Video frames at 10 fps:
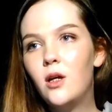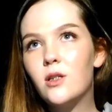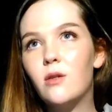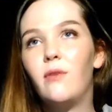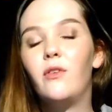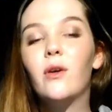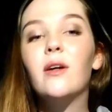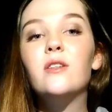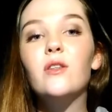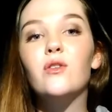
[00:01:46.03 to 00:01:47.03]
So if you
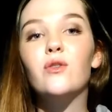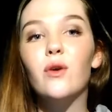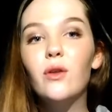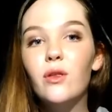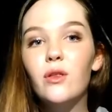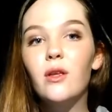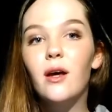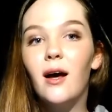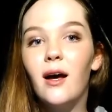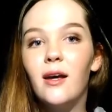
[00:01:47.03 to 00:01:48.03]
cringe at the
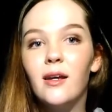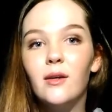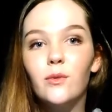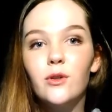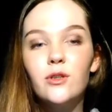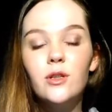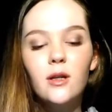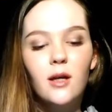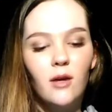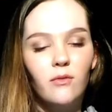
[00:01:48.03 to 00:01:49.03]
truth, I would
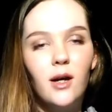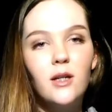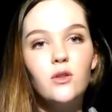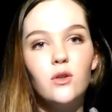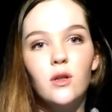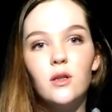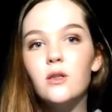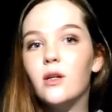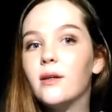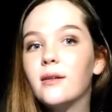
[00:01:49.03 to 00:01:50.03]
advise you that
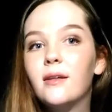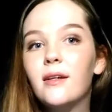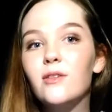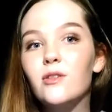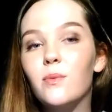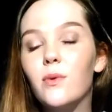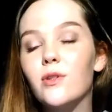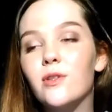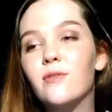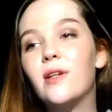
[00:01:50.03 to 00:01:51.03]
you stop
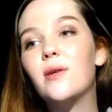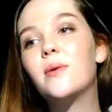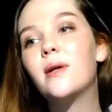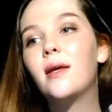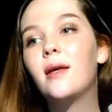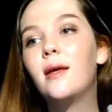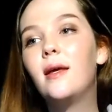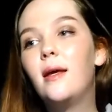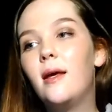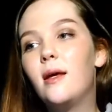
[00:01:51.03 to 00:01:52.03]
watching the video.
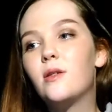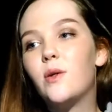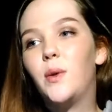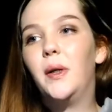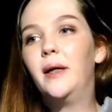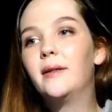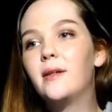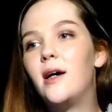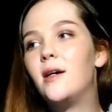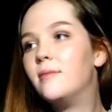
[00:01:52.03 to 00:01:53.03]
So
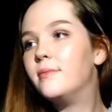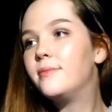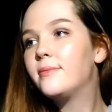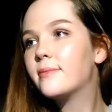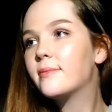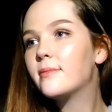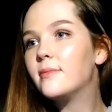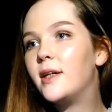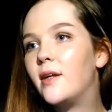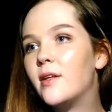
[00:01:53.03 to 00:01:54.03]

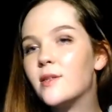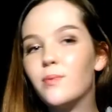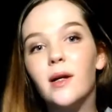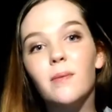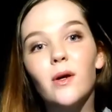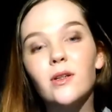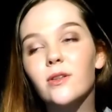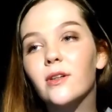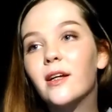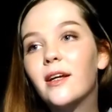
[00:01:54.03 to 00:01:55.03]
this is pretty
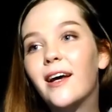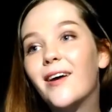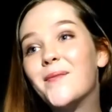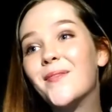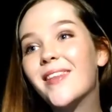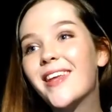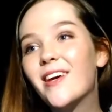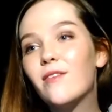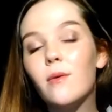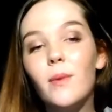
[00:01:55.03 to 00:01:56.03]
personal.
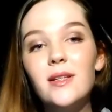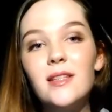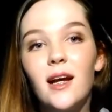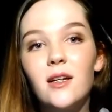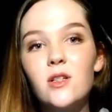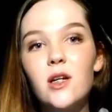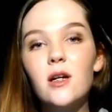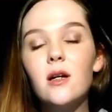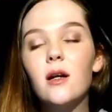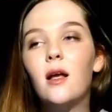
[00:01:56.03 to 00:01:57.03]
From about second
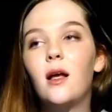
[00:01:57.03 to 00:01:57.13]
year,